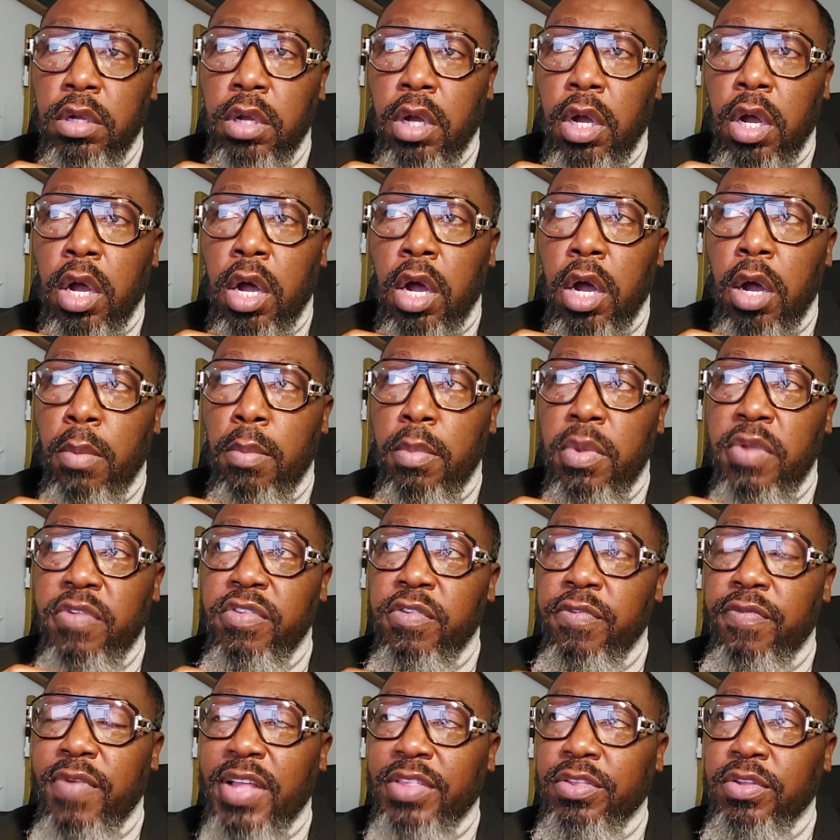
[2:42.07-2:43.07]
If
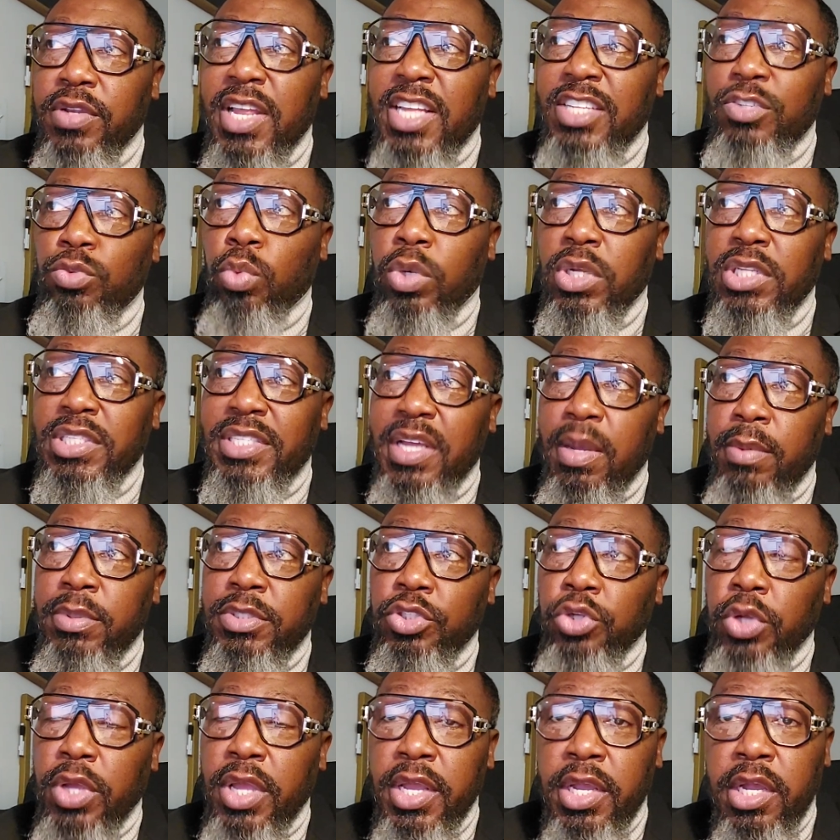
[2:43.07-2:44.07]
you factor that as one time as
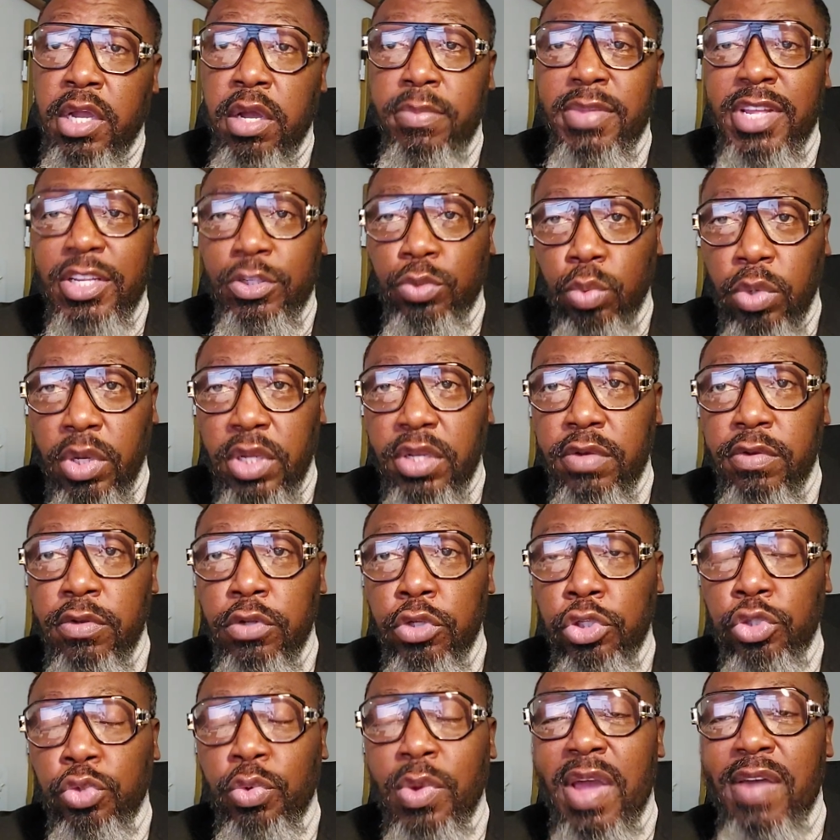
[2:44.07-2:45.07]
your income, that's what
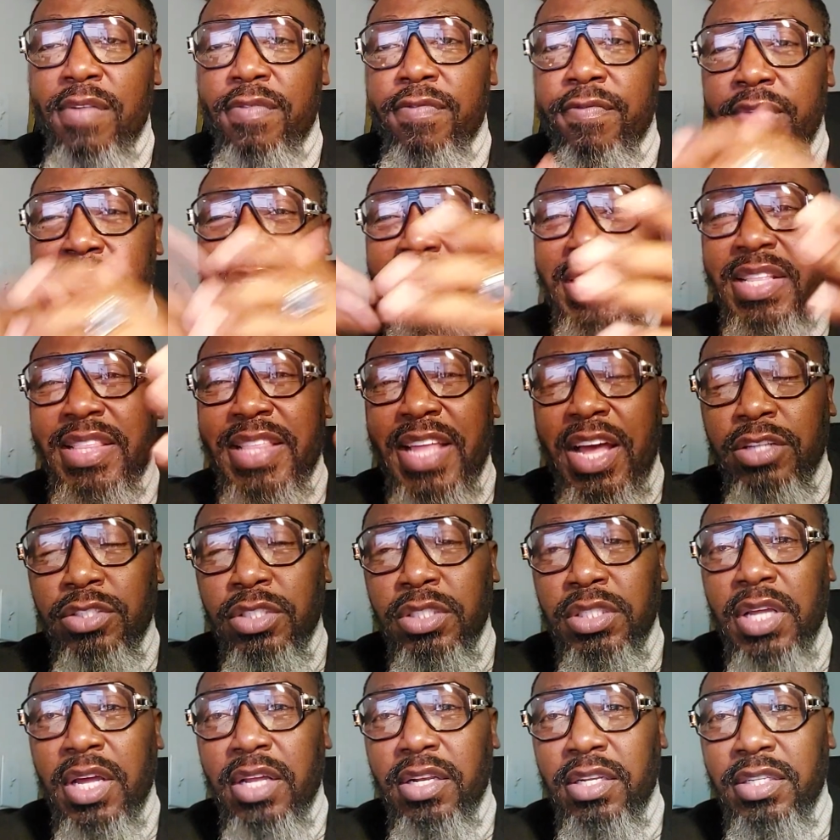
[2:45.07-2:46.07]
you should have
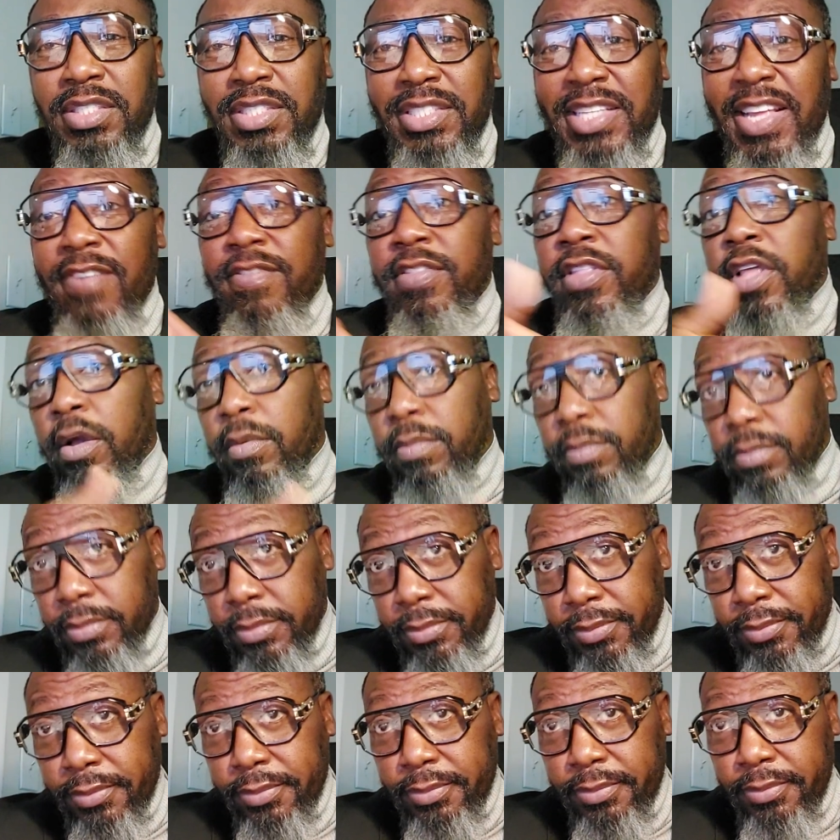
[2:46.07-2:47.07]
$50,000 saved up
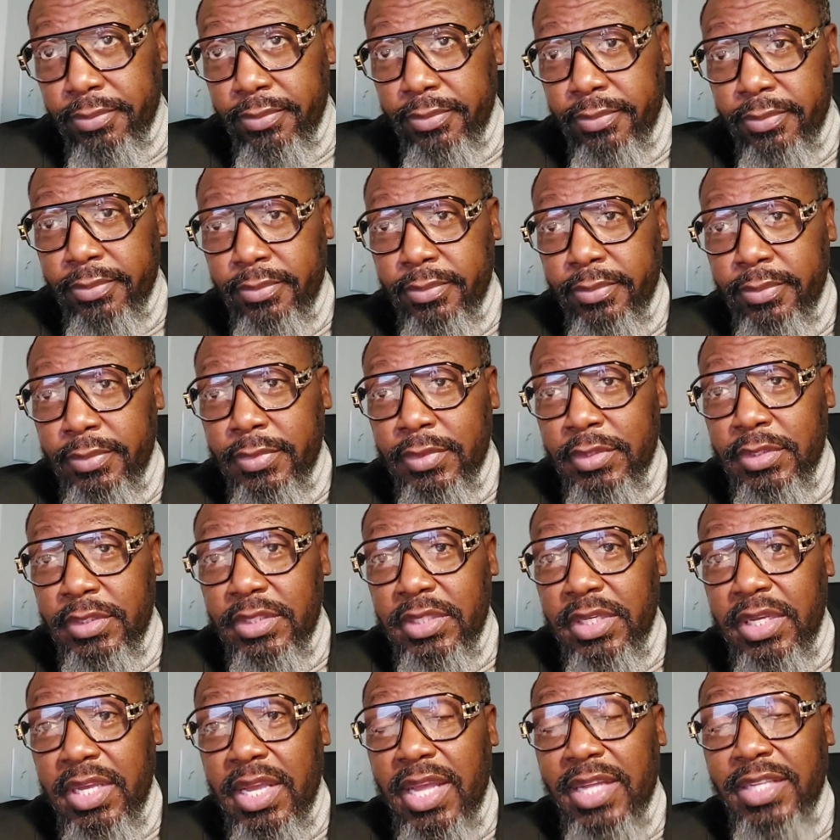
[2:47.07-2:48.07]

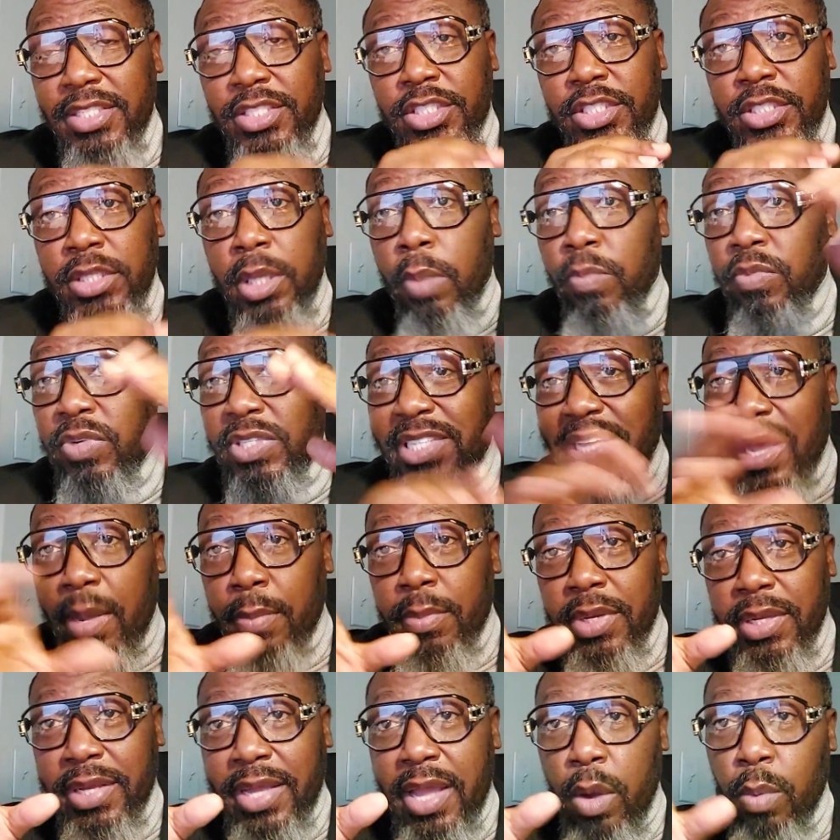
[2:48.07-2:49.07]
in some
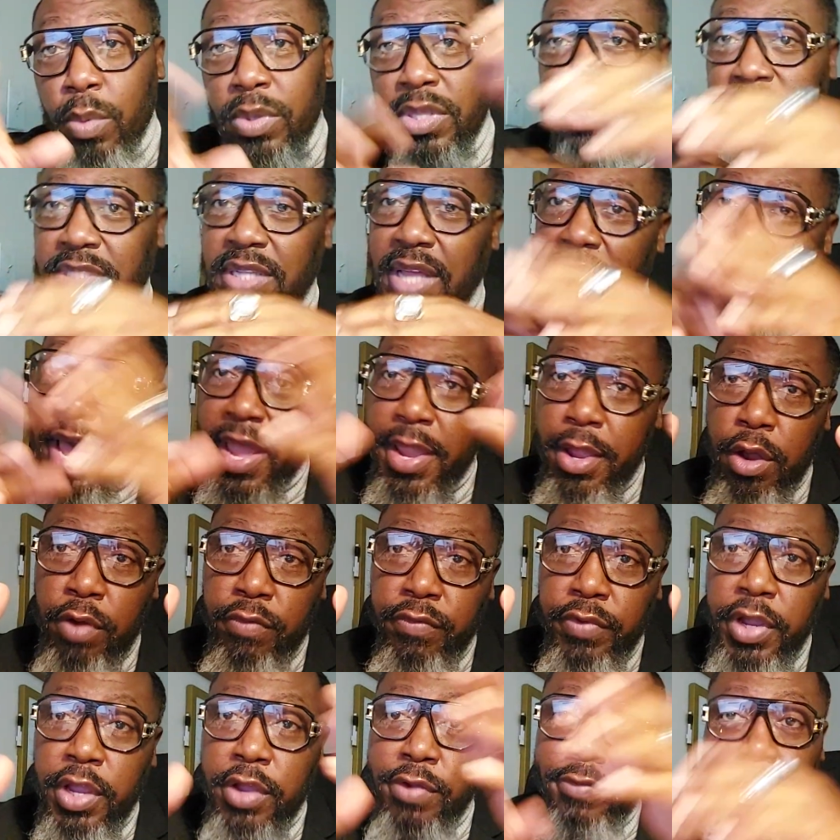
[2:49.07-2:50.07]
retirement account, whether it's an
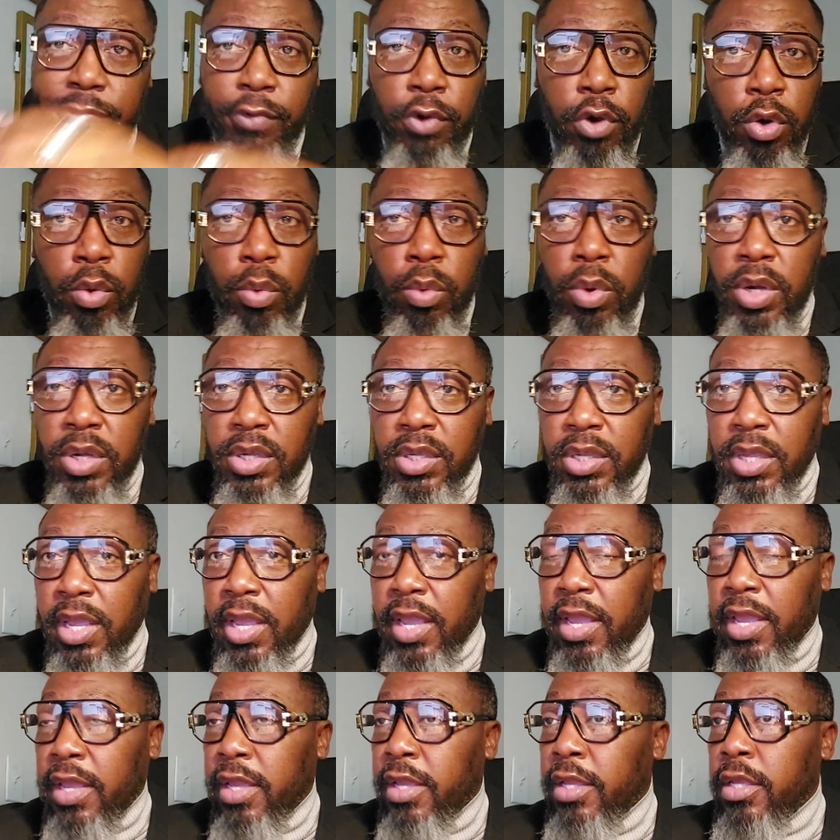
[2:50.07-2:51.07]
IRA or
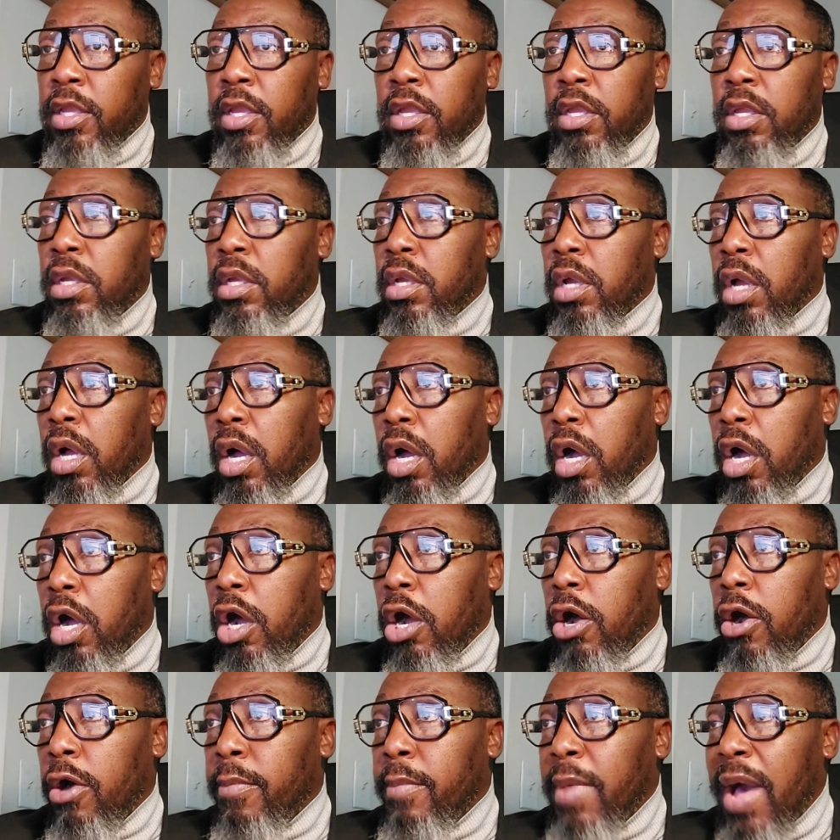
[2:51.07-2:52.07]
401k,
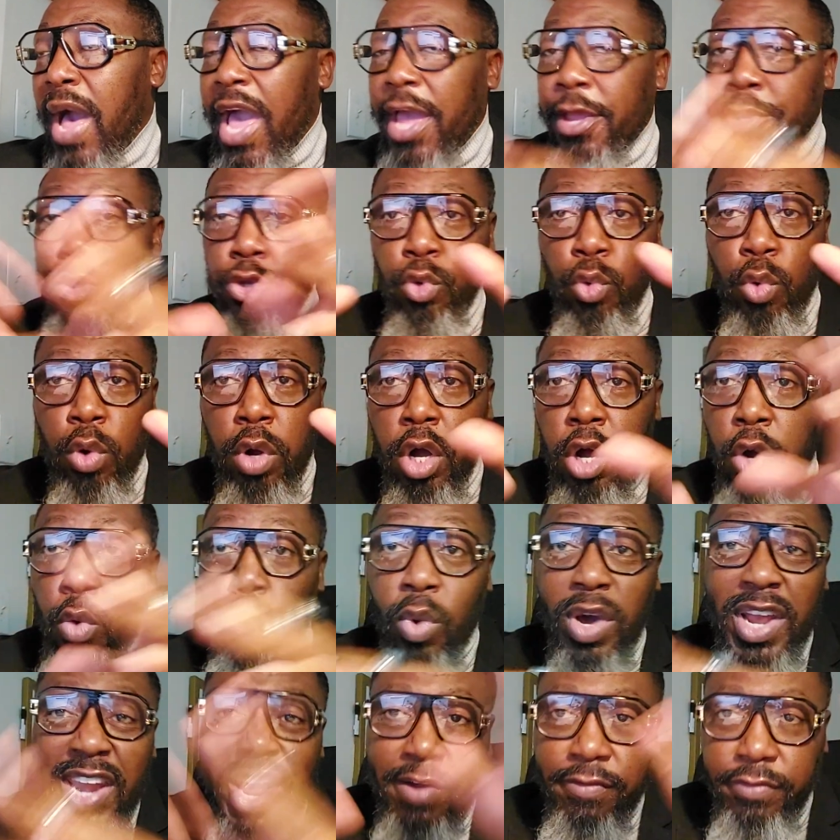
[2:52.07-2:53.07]
IUL,
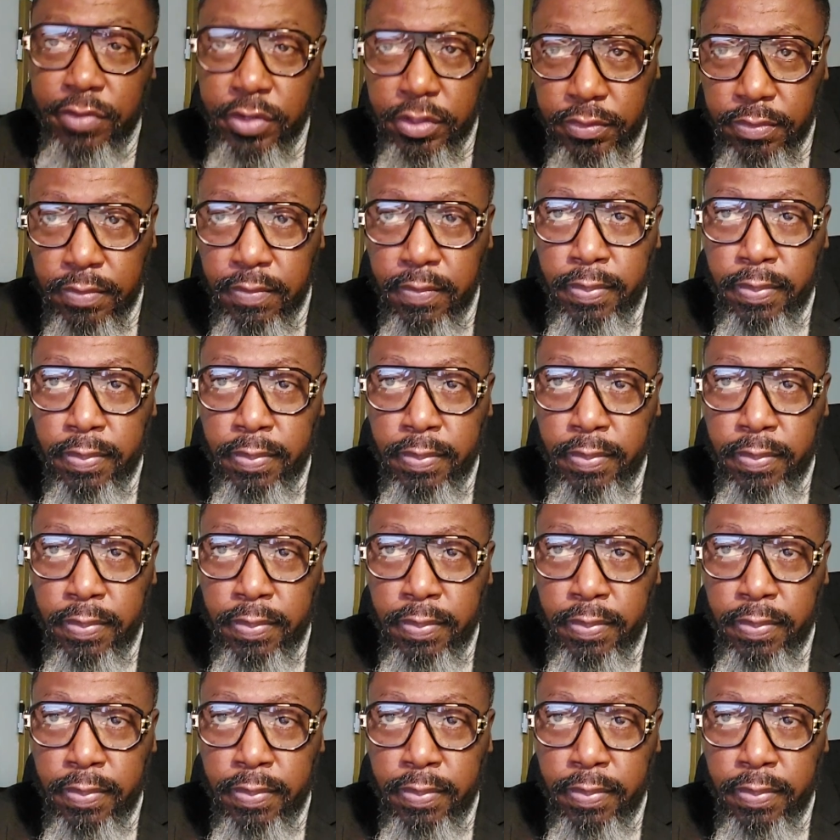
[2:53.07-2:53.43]
whatever,